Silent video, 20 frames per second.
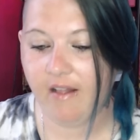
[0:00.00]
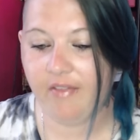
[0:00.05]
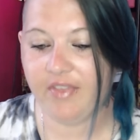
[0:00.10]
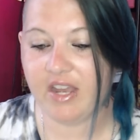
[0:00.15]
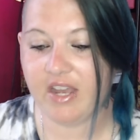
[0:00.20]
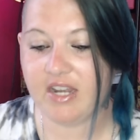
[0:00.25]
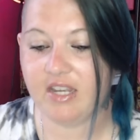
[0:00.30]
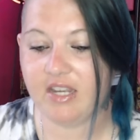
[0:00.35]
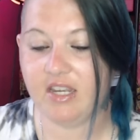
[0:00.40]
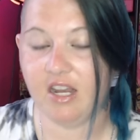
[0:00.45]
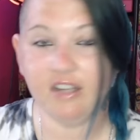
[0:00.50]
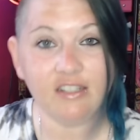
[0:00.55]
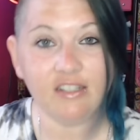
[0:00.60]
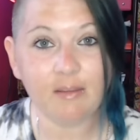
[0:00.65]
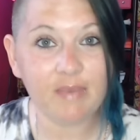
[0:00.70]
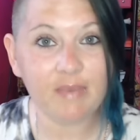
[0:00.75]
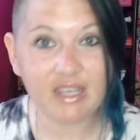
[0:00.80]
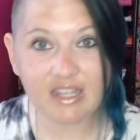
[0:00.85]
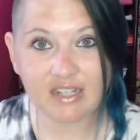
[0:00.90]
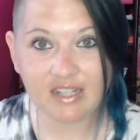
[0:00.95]
That doesn't
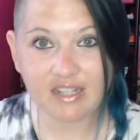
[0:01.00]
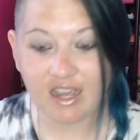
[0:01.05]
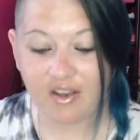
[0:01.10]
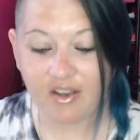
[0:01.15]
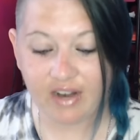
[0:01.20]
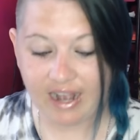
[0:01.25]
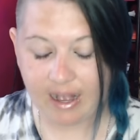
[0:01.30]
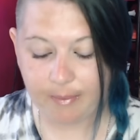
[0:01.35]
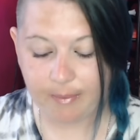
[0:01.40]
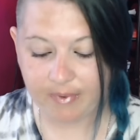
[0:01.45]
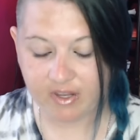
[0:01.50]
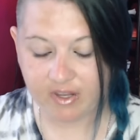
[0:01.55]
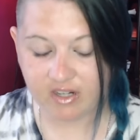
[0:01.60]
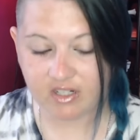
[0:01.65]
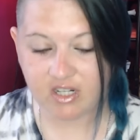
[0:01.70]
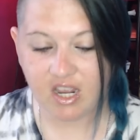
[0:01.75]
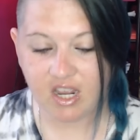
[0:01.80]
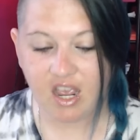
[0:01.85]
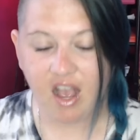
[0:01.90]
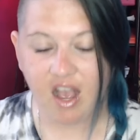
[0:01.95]
mean that's how it happened.